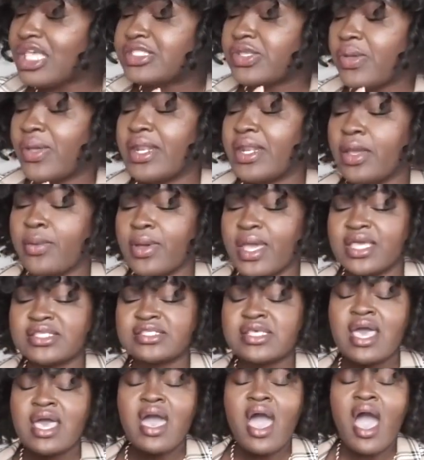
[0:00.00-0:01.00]
So
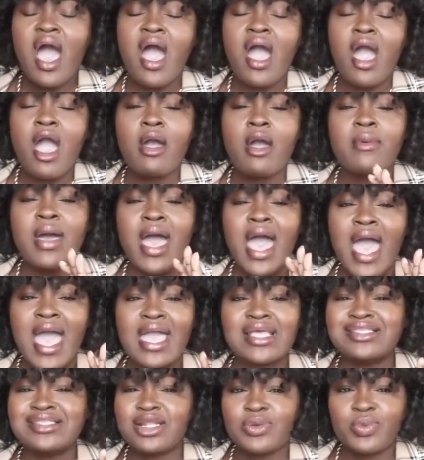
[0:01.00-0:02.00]
anyways, um,
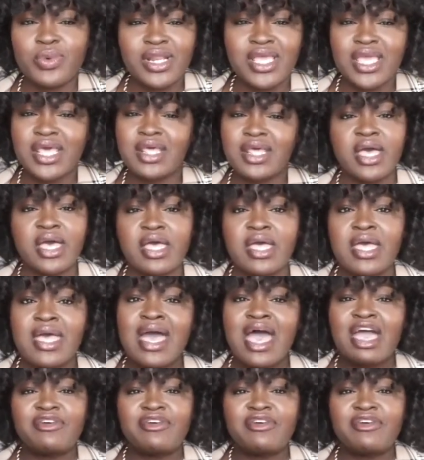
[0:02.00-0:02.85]
I didn't want to get wet.